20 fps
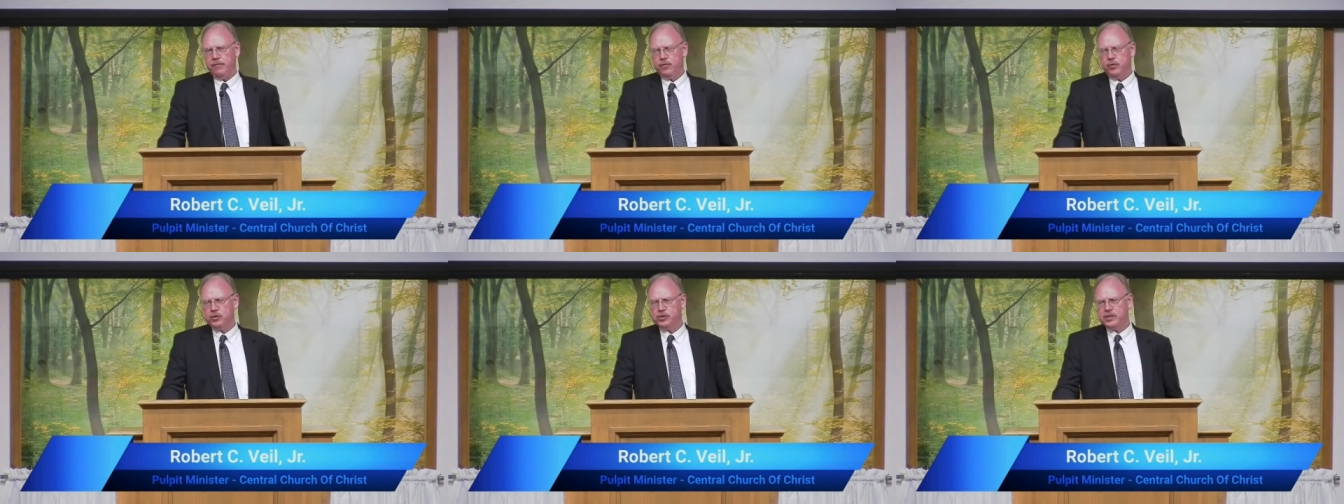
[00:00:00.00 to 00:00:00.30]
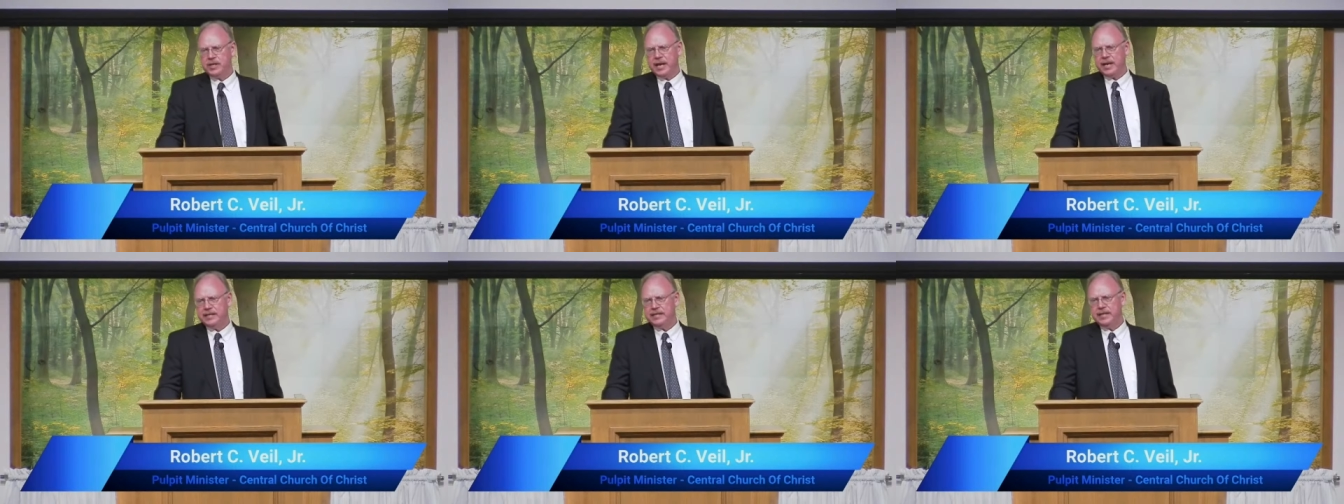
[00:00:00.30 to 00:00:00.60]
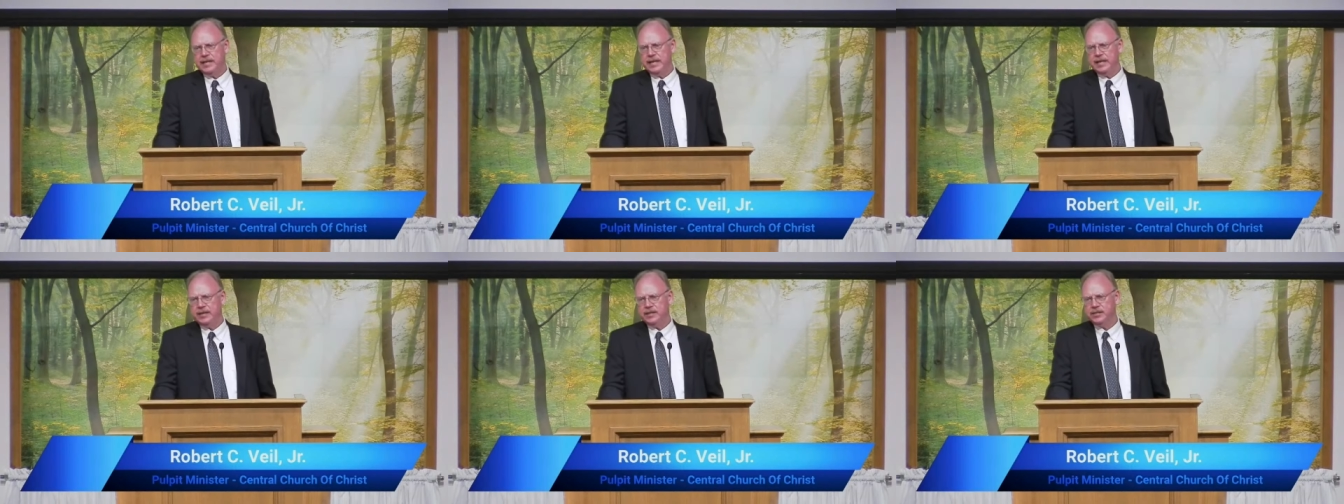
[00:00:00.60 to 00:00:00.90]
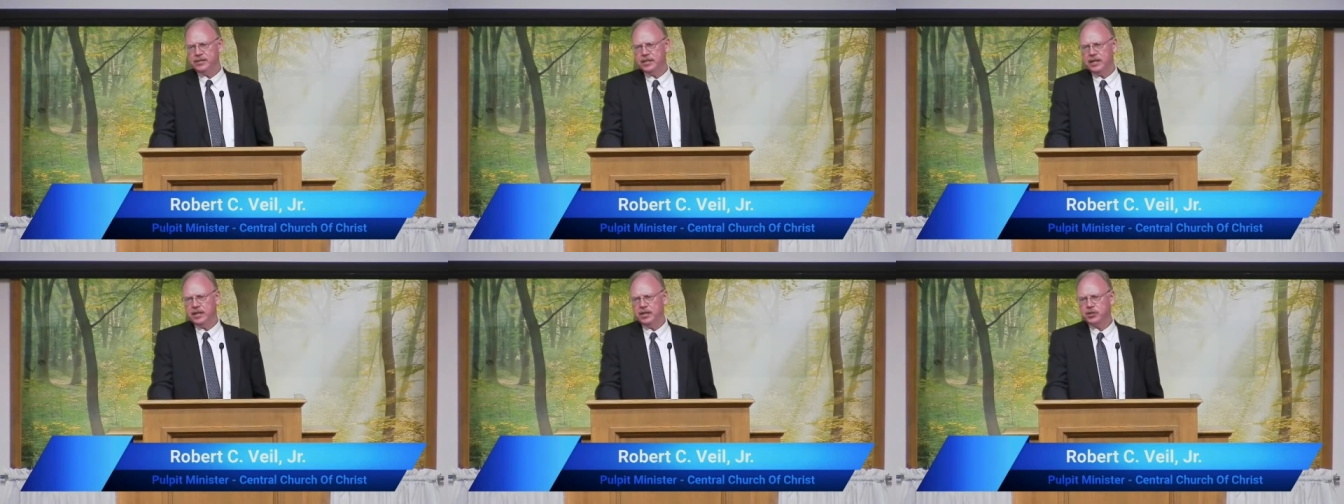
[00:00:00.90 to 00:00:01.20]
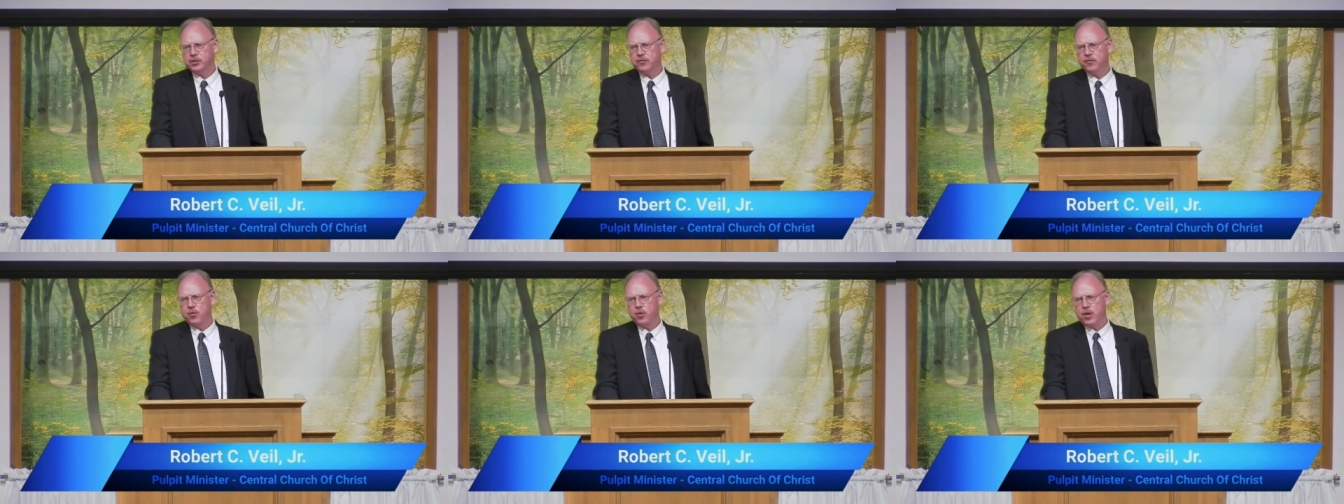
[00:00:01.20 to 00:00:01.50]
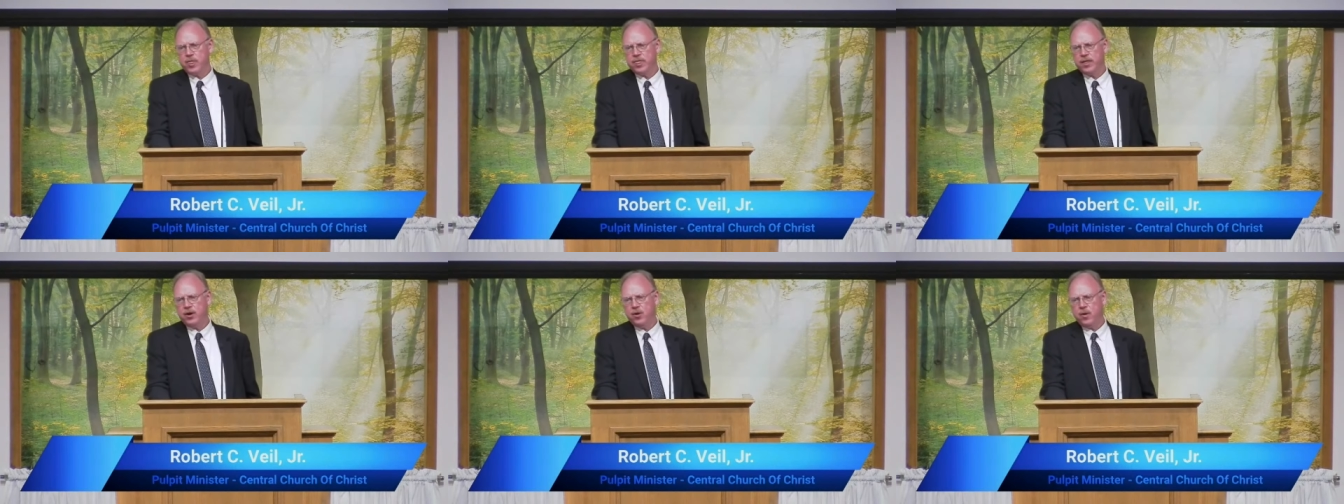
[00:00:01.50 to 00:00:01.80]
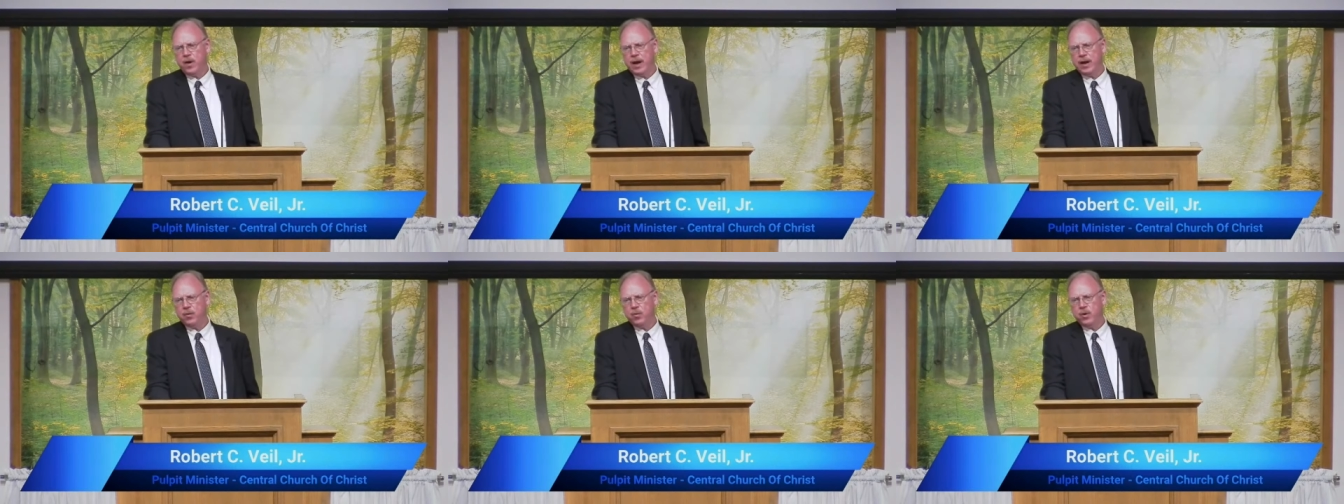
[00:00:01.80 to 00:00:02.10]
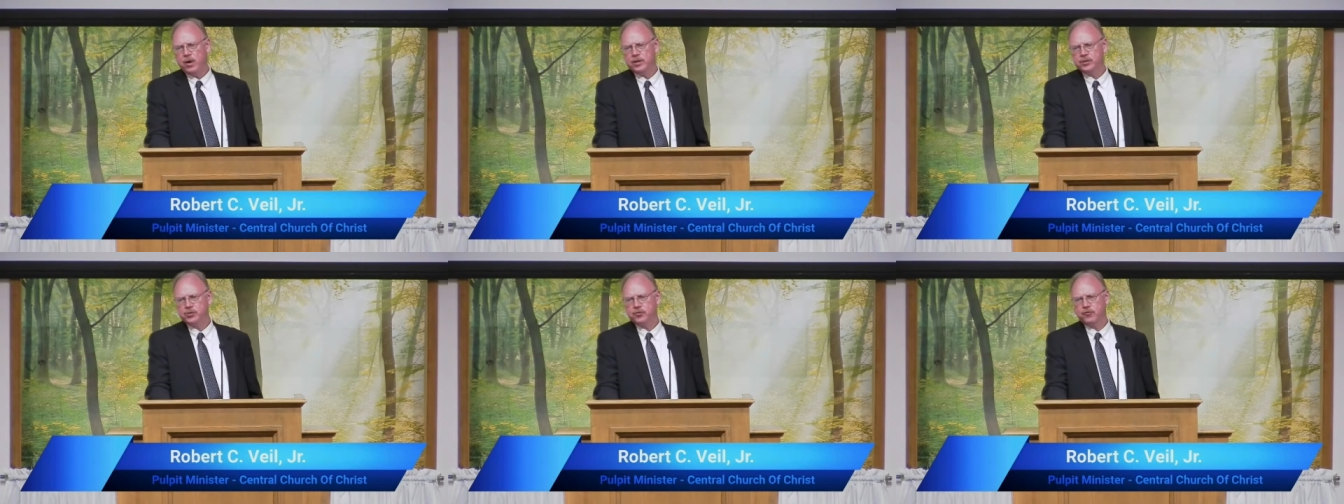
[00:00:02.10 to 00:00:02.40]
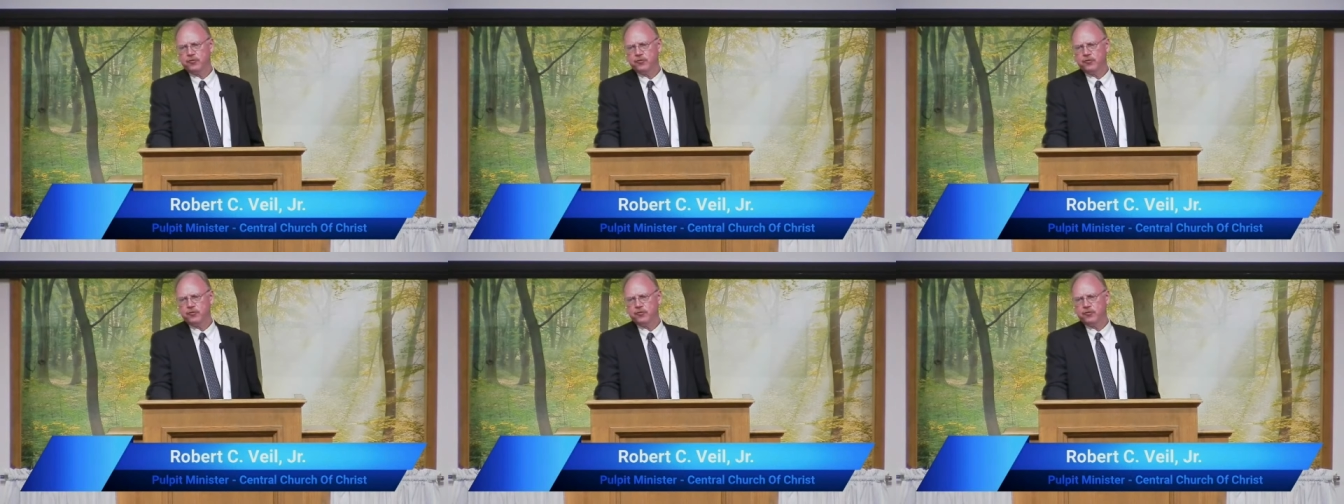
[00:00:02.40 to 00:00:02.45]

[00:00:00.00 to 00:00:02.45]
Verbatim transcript: Verse 19 says, For though I was